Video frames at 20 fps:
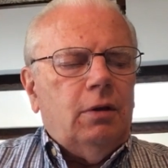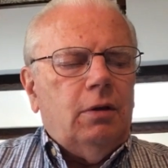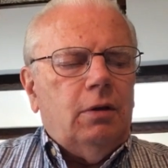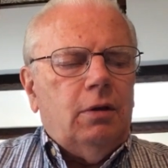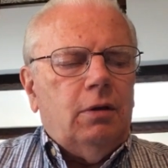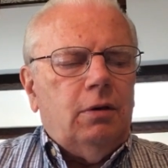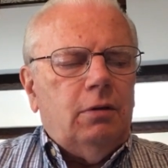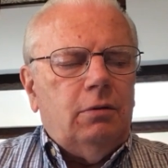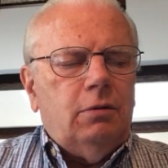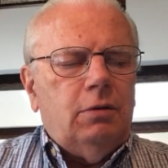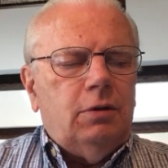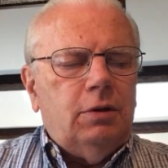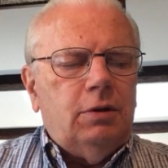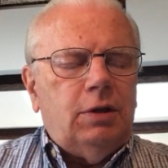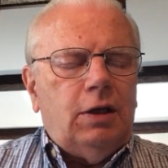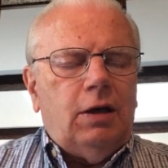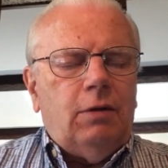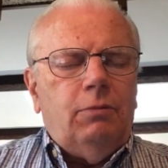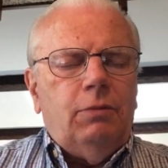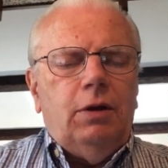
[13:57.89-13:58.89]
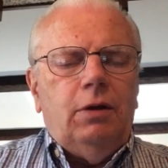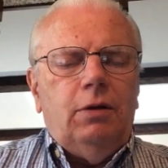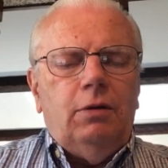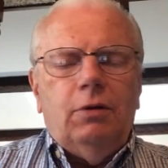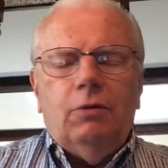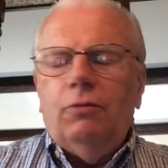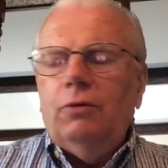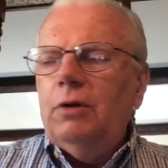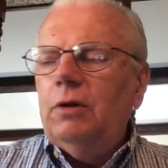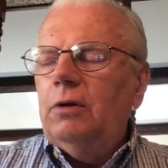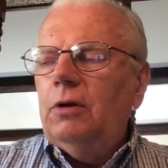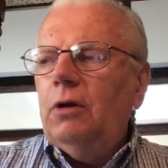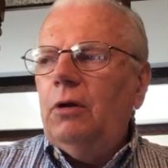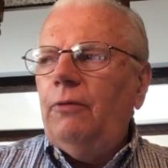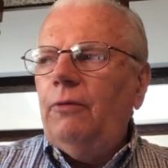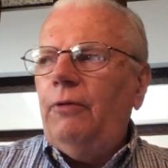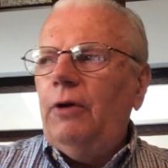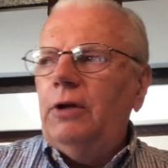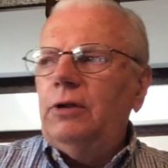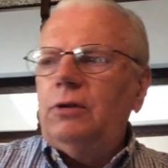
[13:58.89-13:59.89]
Uh, does that mean it
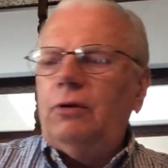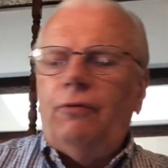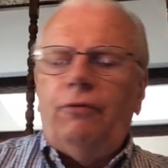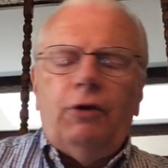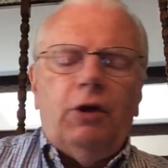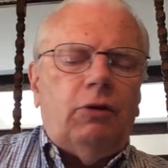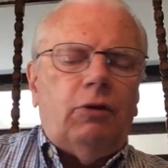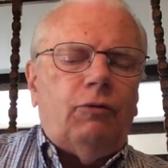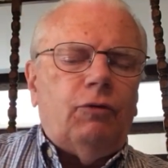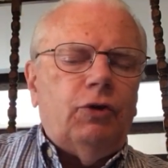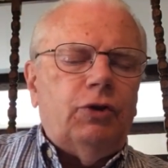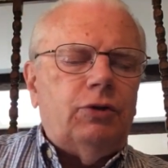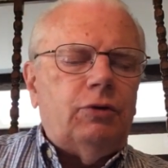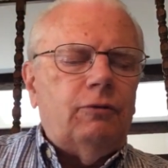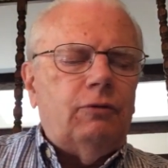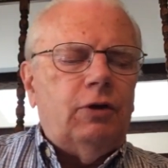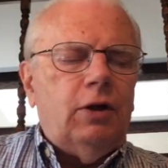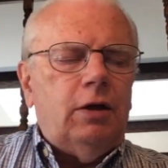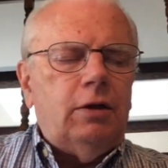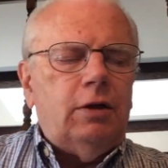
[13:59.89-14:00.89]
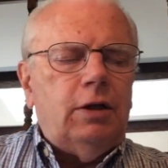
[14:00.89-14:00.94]
nullifies the faithfulness of God?